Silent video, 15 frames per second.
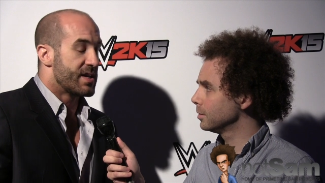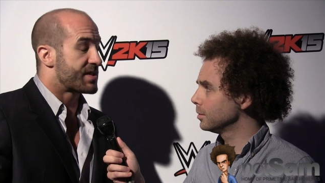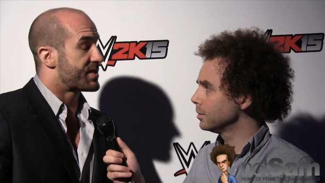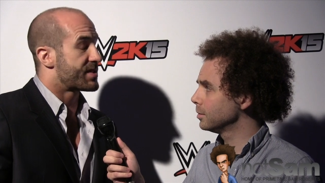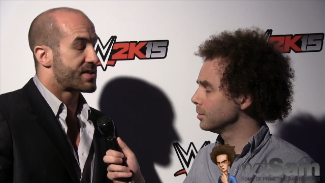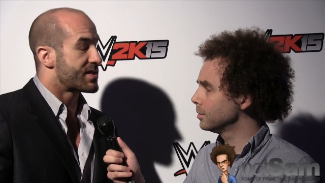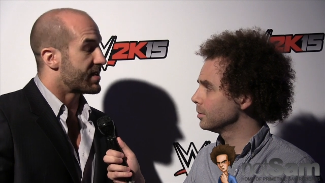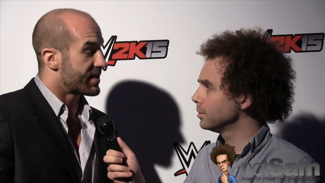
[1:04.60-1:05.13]

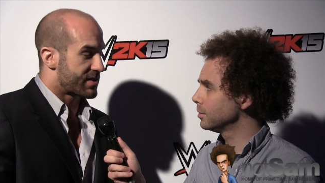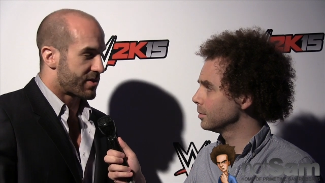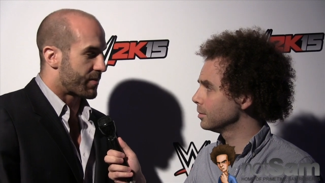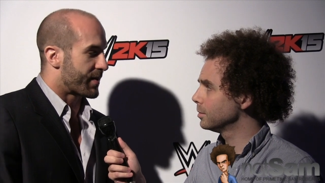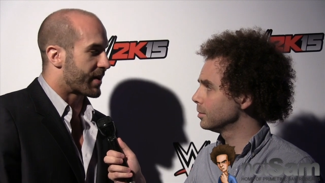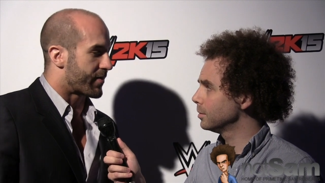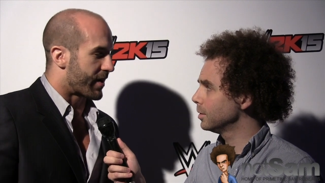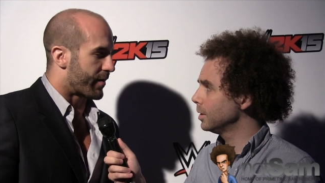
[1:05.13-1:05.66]
Speaker 1: it's
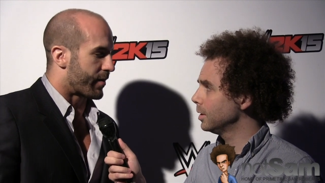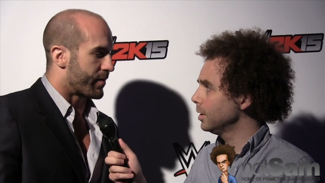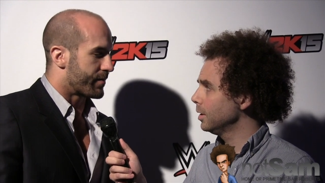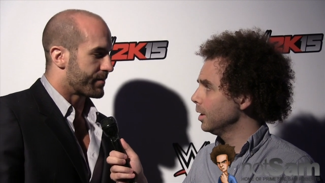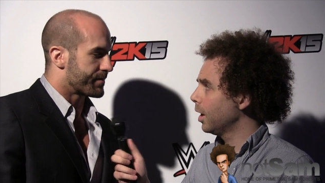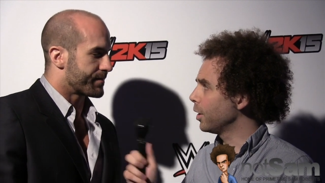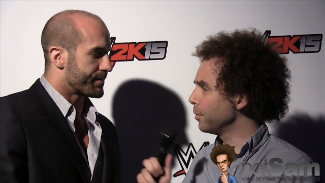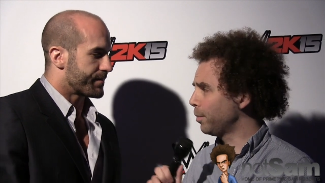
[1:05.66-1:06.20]
going to be incredible.
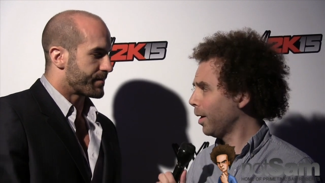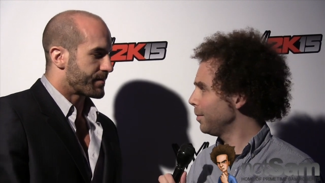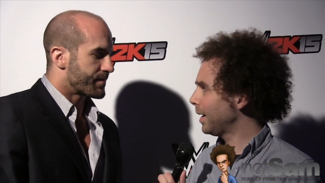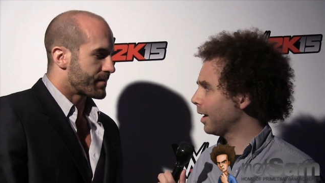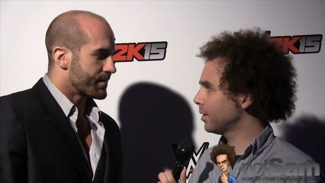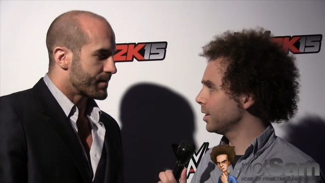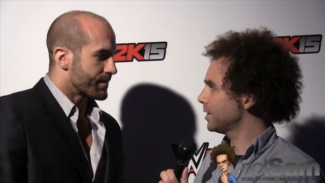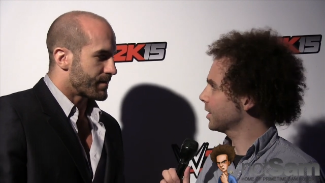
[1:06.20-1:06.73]
Are you
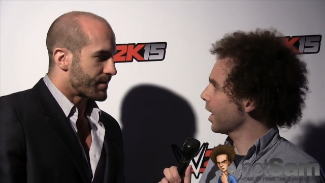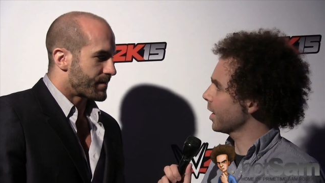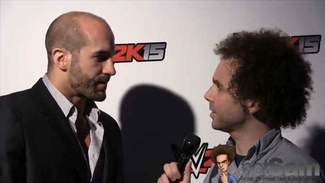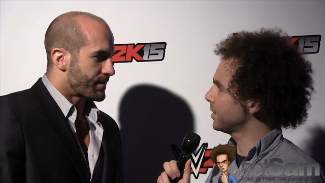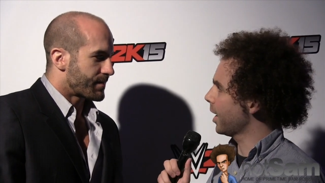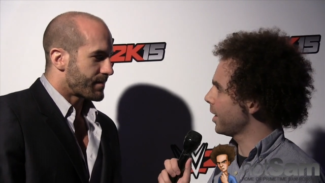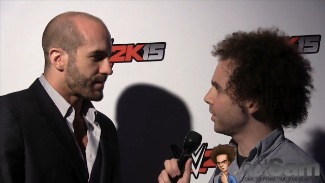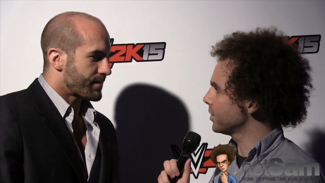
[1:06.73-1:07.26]
bummed out that
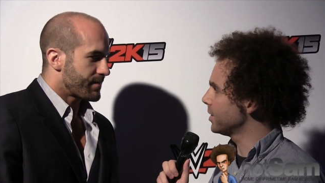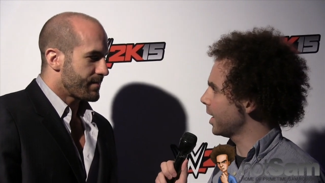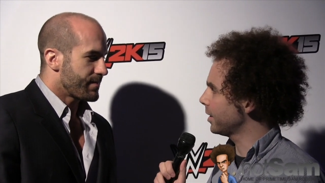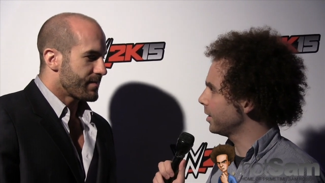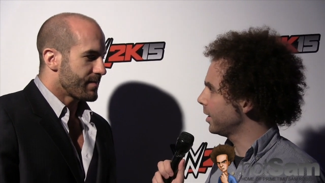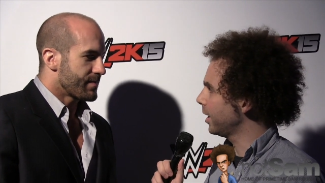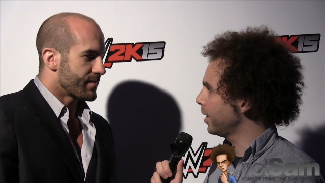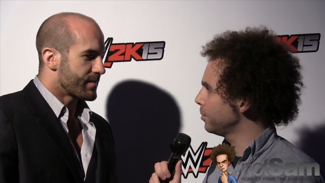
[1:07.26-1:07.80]
Scott Steiner's not
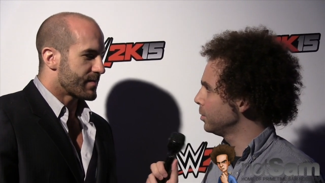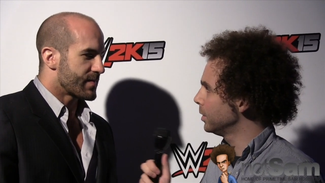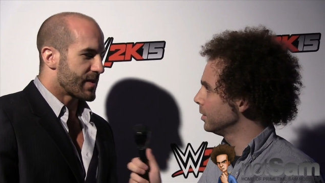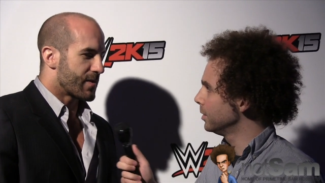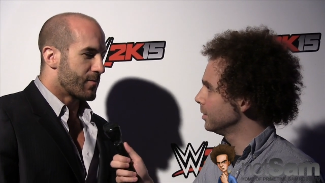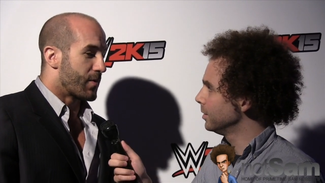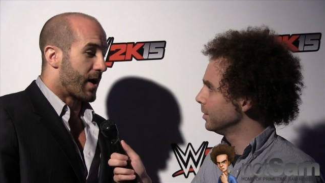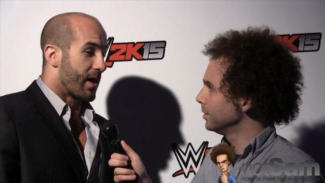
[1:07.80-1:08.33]
in the game?
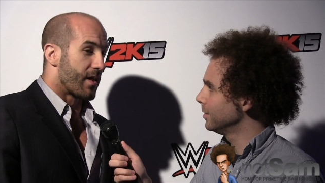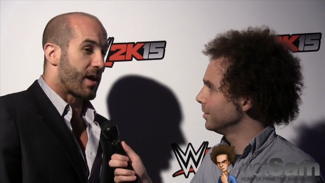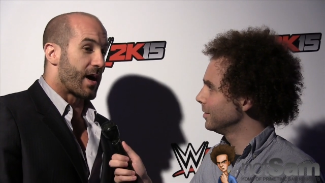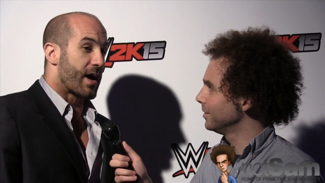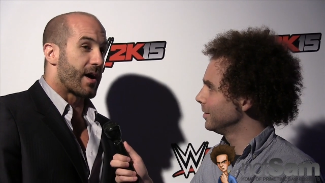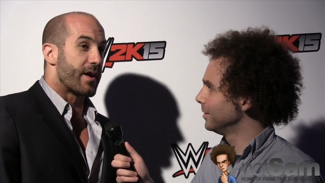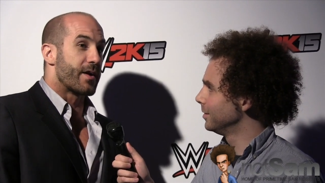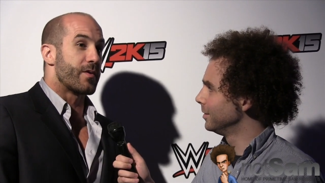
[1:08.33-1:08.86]

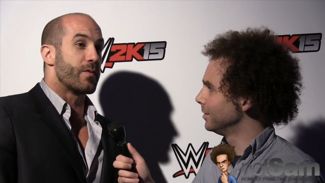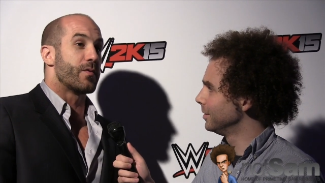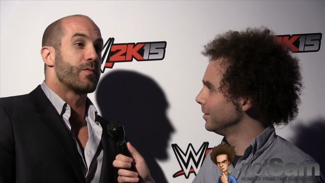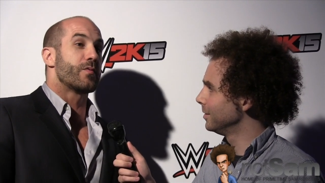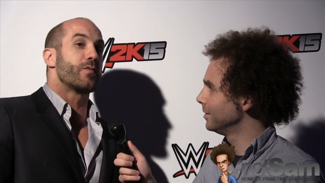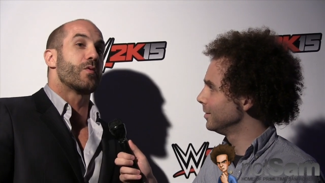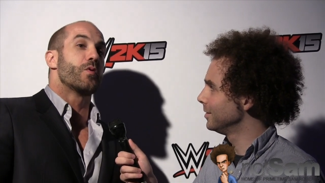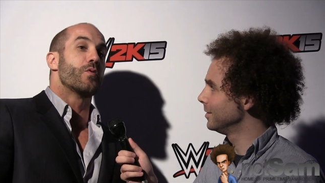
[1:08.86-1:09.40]
Well,
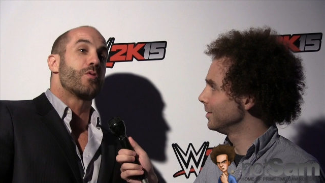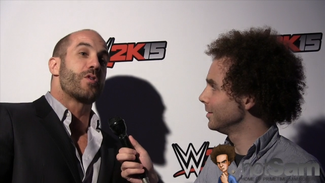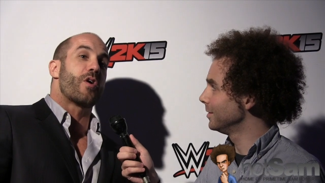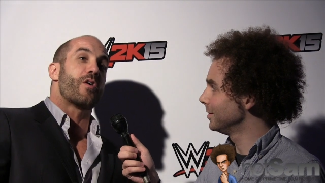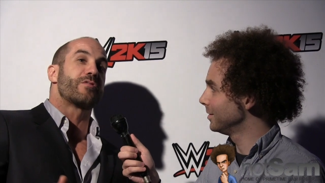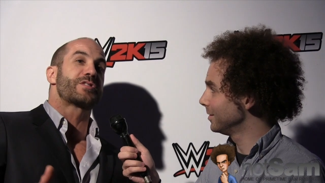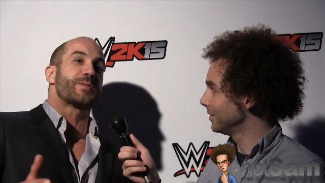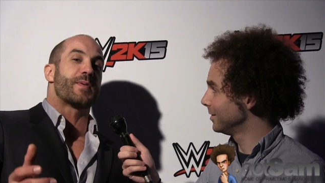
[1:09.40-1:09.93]
who
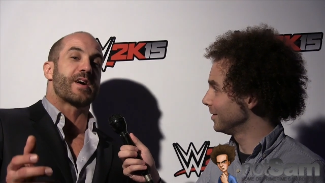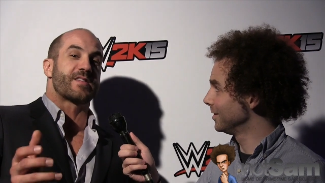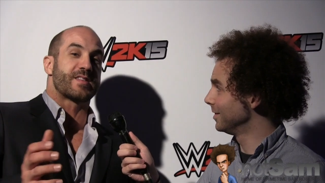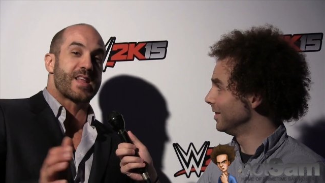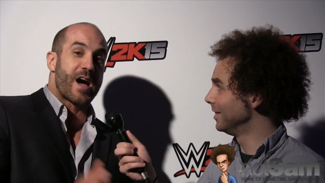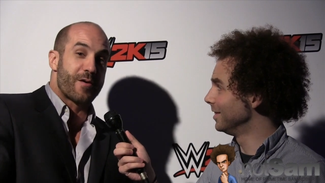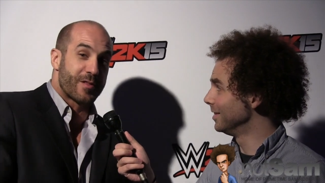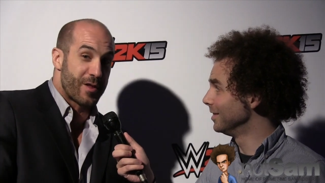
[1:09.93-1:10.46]
knows about
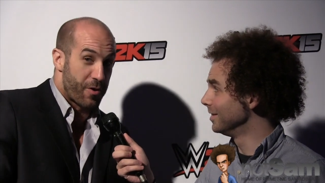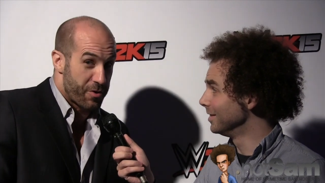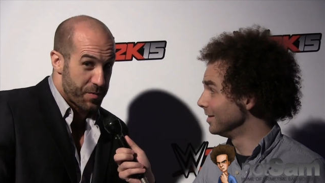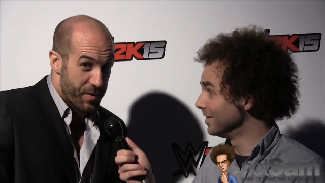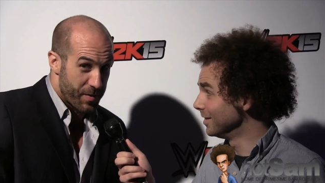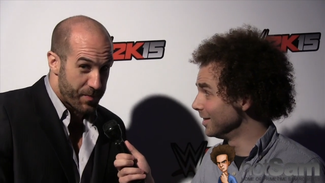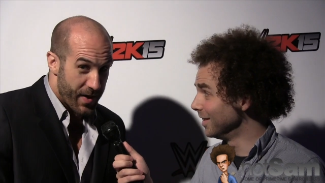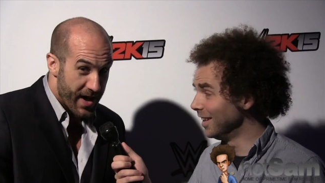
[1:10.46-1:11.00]
the
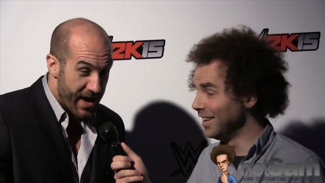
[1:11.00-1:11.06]
downloadable